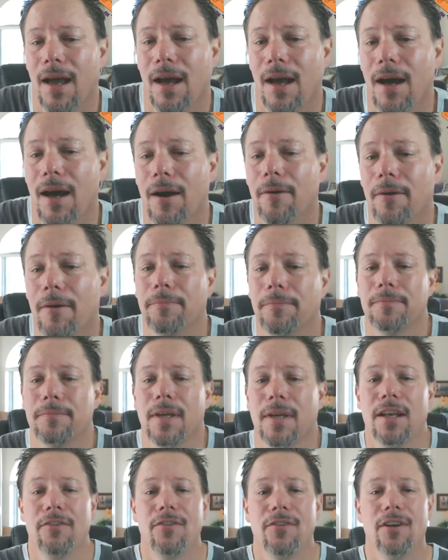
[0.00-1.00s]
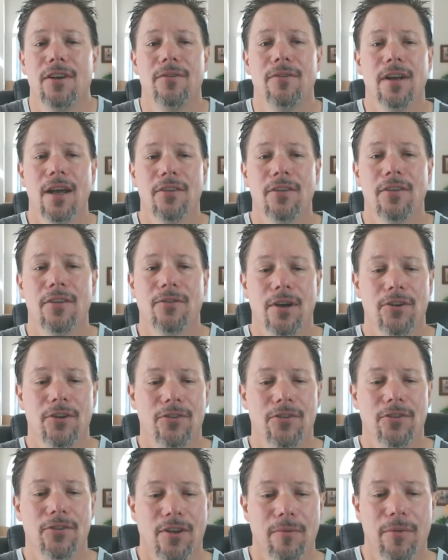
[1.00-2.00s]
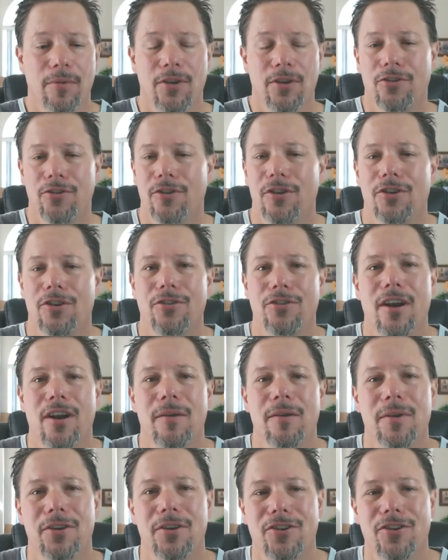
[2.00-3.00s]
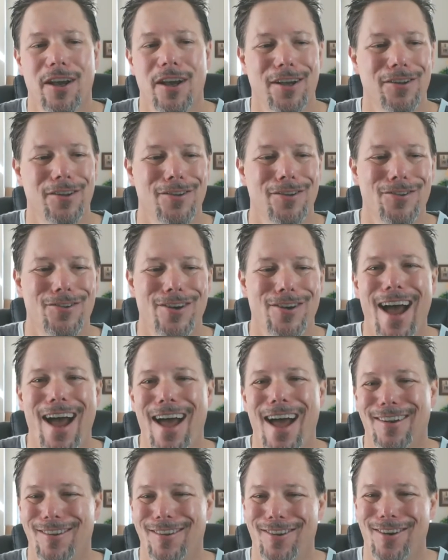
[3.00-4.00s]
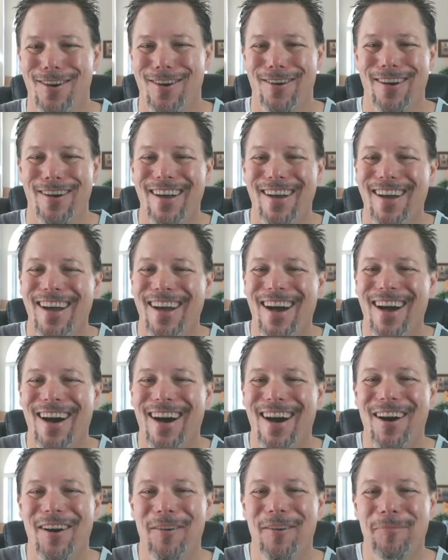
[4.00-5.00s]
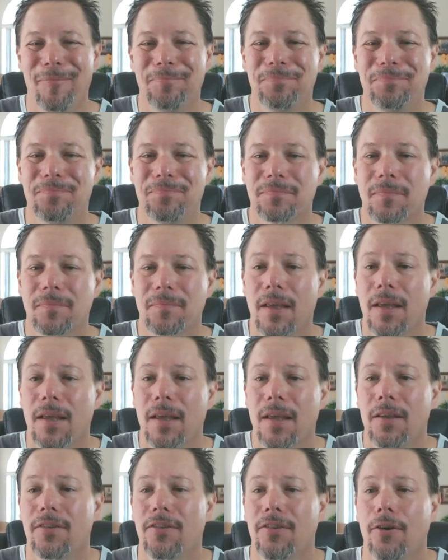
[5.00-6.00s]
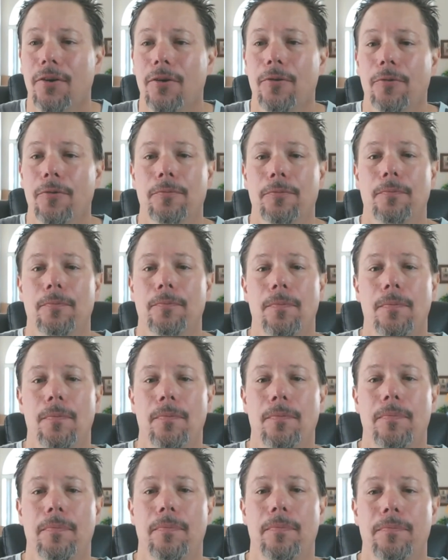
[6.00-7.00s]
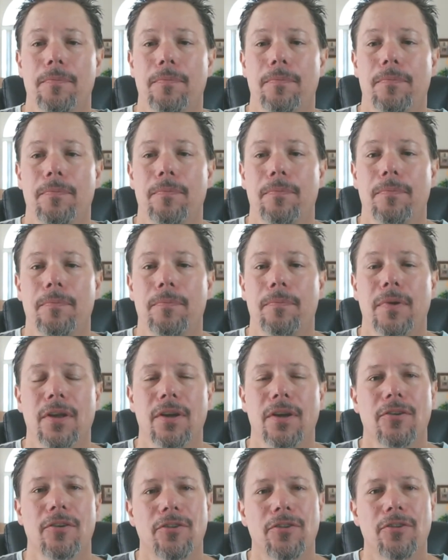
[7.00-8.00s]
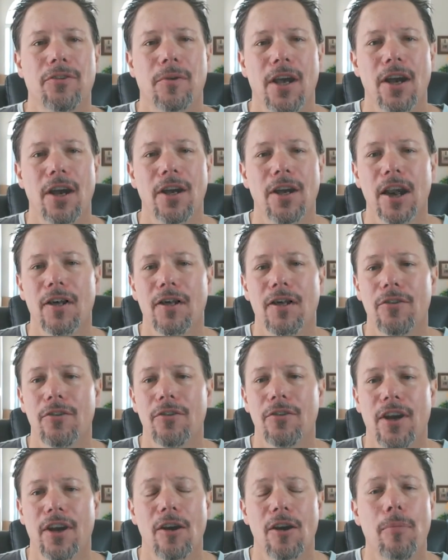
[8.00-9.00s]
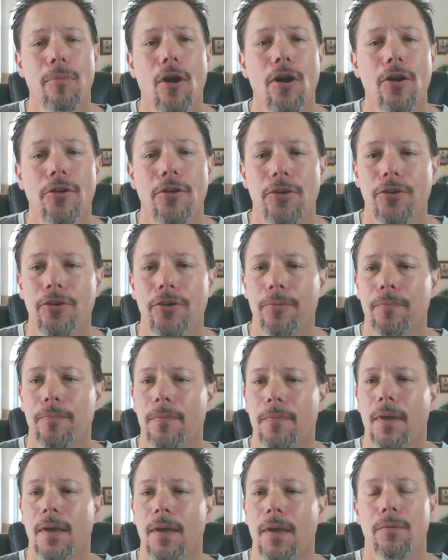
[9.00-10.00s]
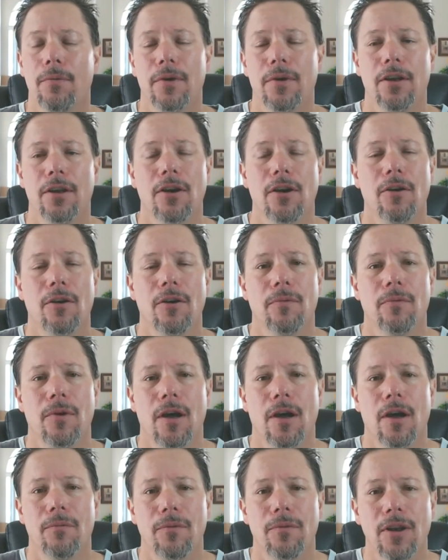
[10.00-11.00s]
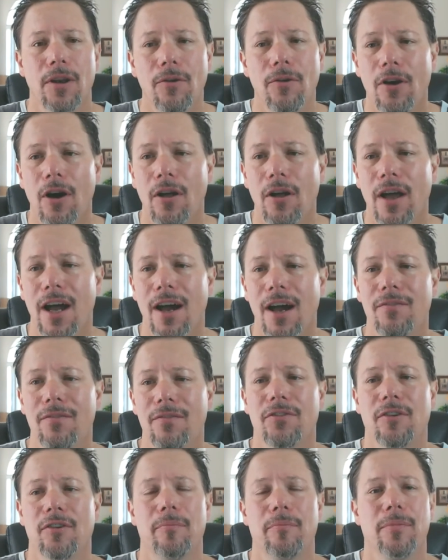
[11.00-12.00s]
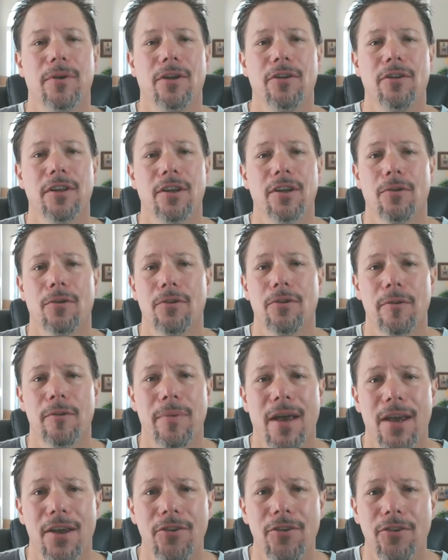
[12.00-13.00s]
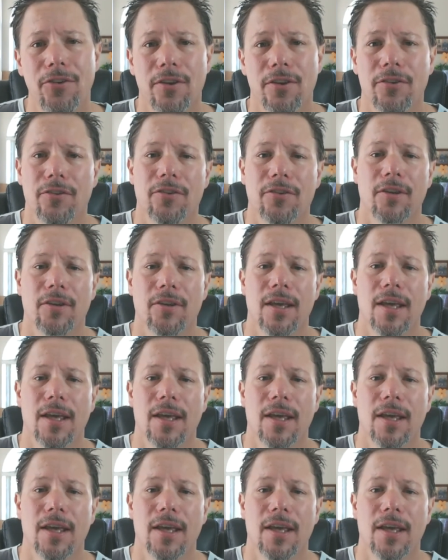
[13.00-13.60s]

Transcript: Um, and if anyone has questions, I'll be sure to try to be checking the chat. So, um, so, you know, so caregivers, care partners, we, you know, we don't all have this ability or the patience.